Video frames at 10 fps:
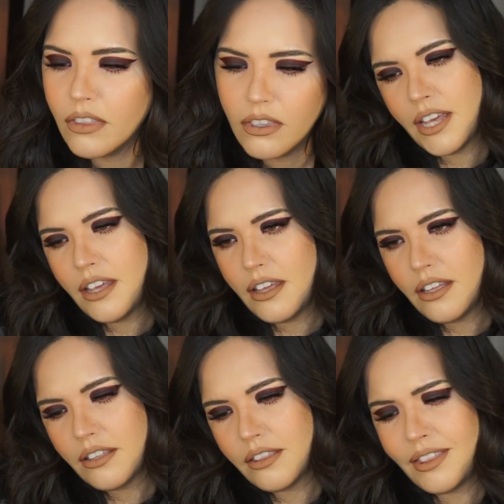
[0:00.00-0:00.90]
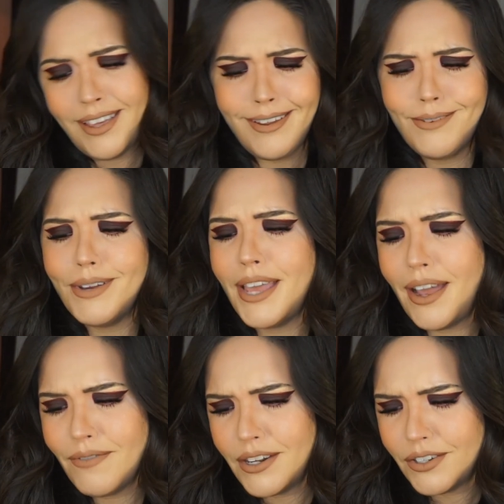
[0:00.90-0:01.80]
Okay, then we
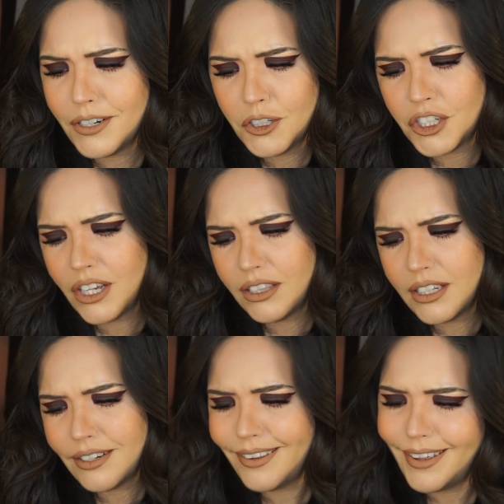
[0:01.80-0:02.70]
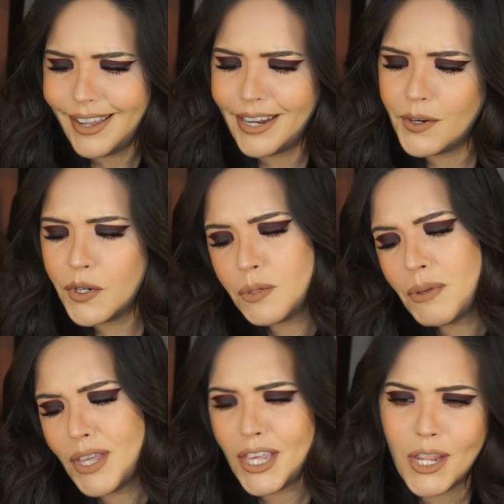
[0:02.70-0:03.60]
have the Dark Chocolate and
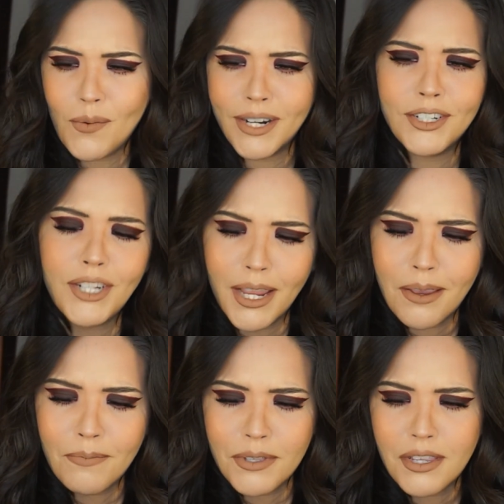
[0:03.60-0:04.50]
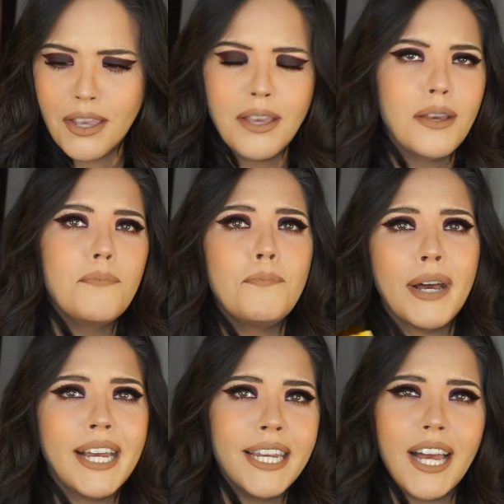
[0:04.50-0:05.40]
Crispy Quinoa Gems
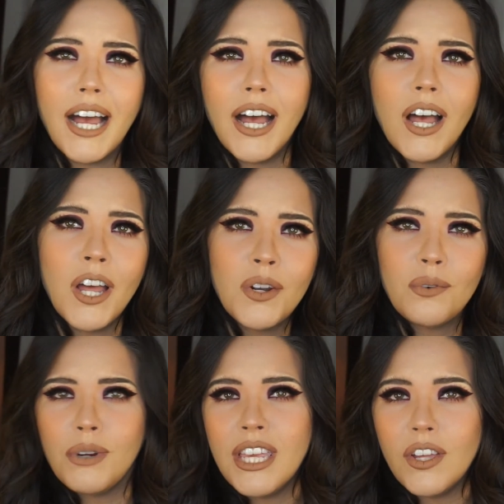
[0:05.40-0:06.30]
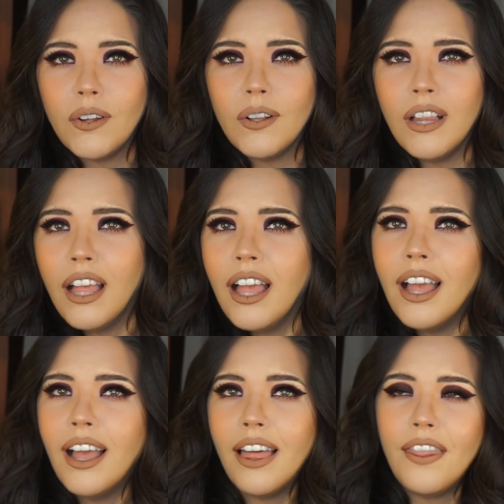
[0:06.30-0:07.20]
by Unreal.
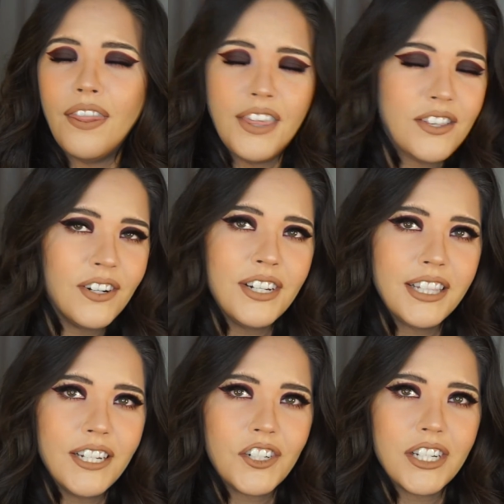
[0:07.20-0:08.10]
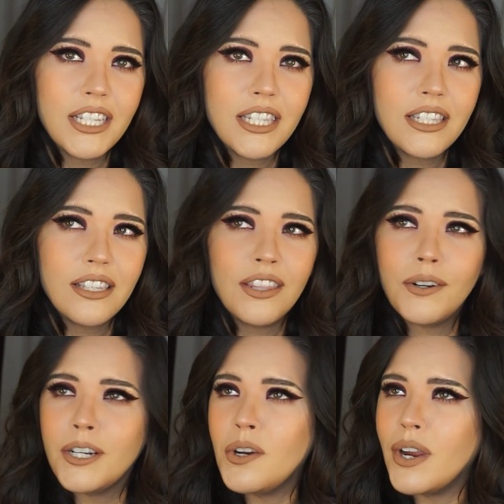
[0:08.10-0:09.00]
These are delicious.
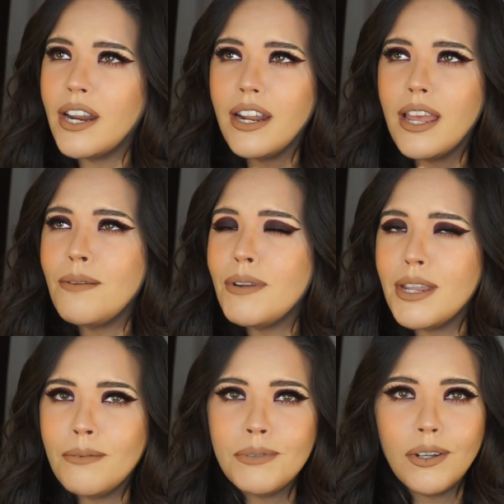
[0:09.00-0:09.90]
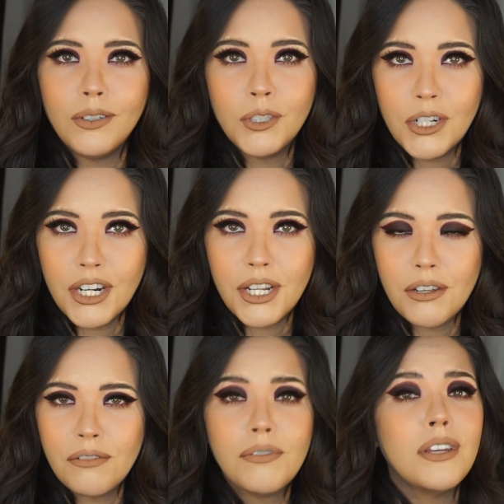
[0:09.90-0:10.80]
They're a great M&M's
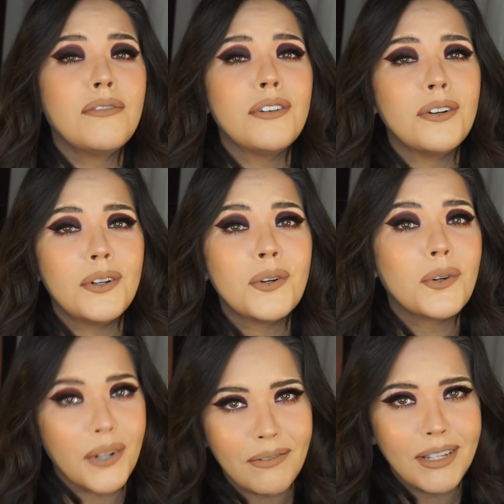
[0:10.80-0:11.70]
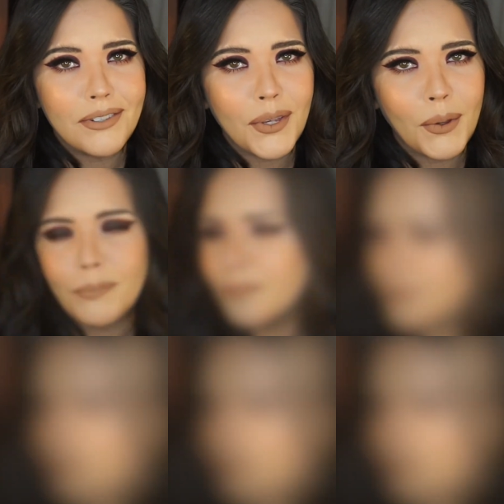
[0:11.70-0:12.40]
alternative if you're craving some.